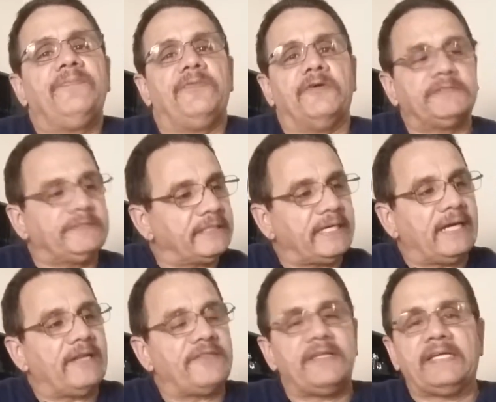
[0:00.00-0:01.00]
Those are the
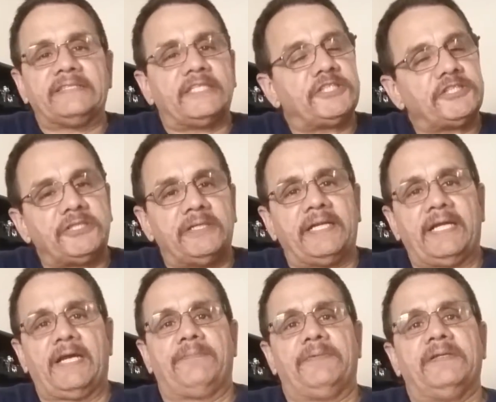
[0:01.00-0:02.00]
kind of things that shouldn't
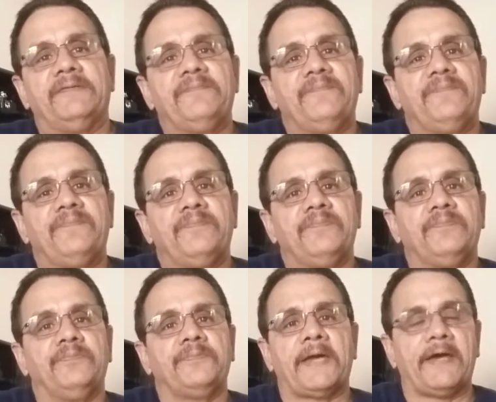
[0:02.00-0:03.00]
happen
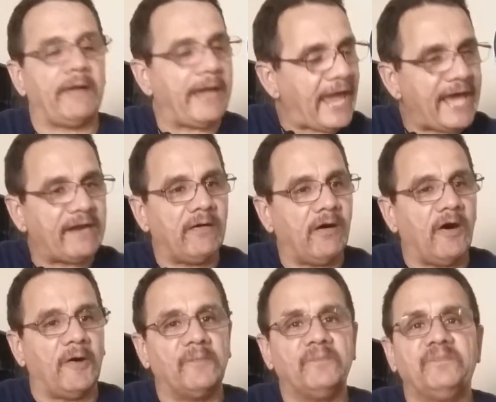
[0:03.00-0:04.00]
at
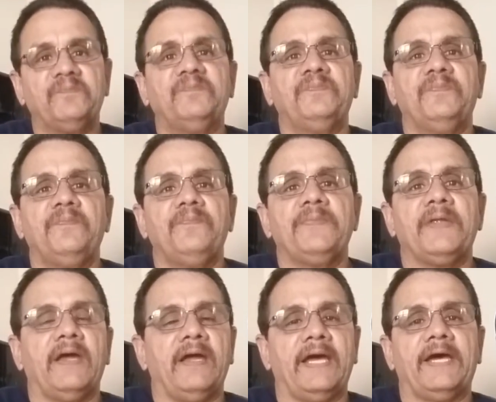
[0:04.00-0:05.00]
all.
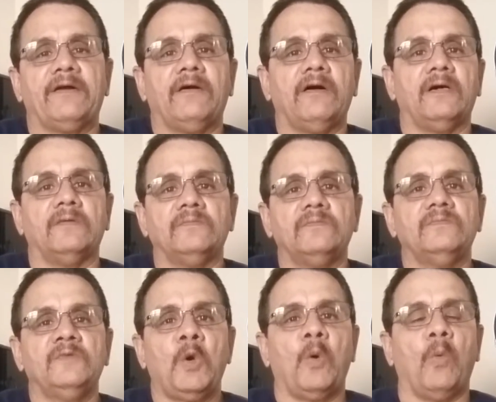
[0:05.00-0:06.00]
At all.
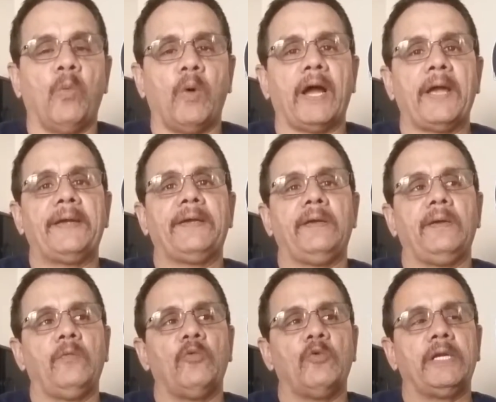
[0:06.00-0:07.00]

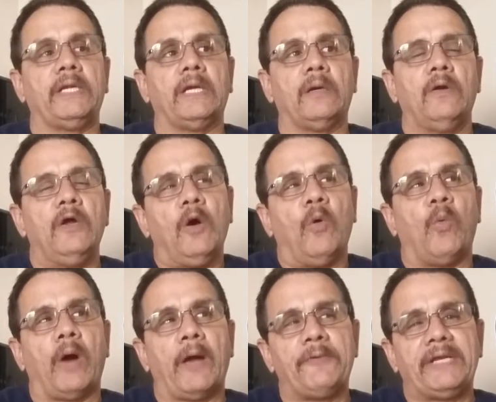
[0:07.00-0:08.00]
Why
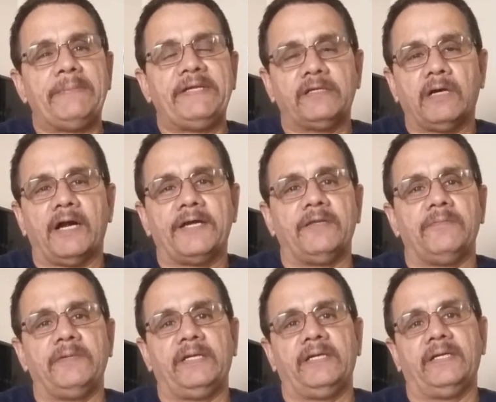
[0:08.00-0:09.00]
would he be talking to
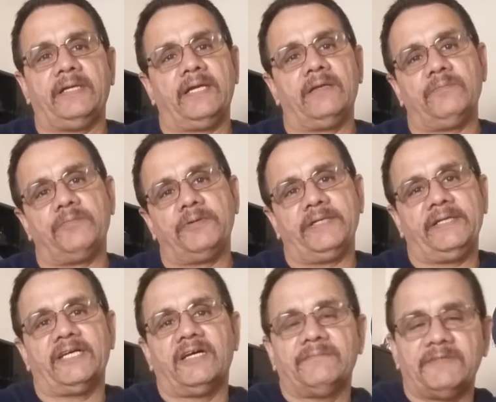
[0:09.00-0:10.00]
me and
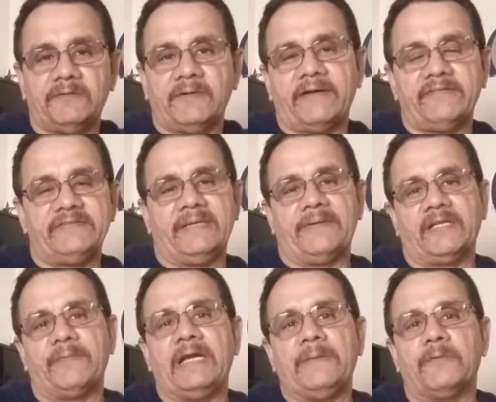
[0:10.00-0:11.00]
putting down my wife's name on
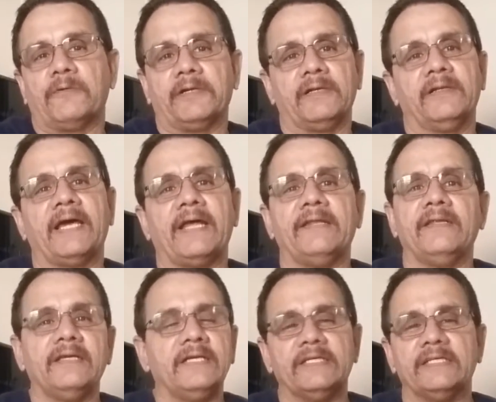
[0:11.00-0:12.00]
the paperwork?
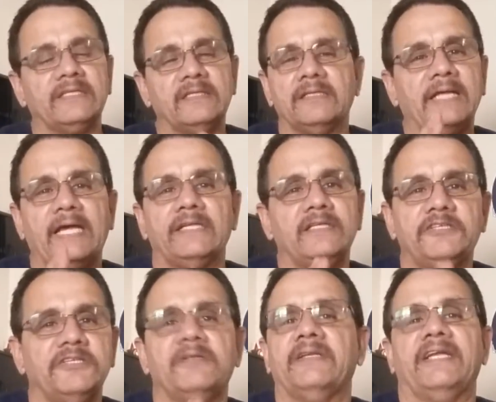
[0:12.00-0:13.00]
That
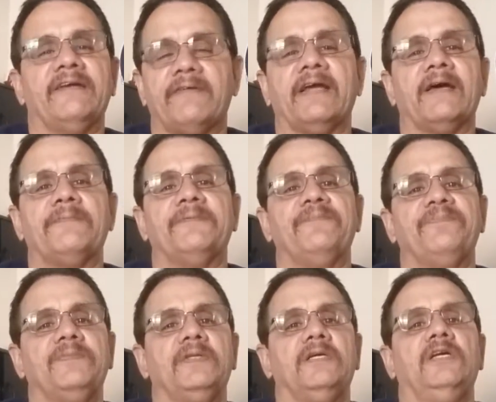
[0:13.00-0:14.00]
shouldn't never happen.
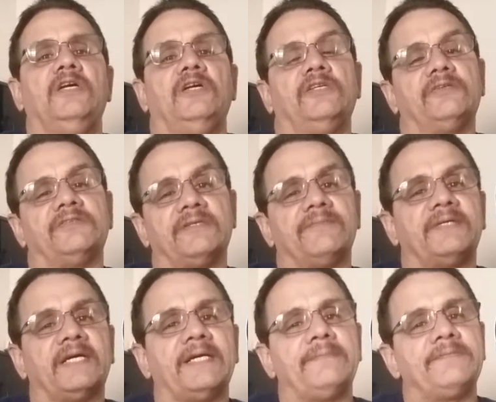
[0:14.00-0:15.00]
So
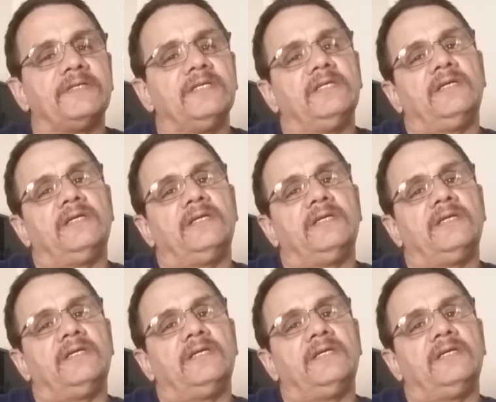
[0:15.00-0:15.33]
sometimes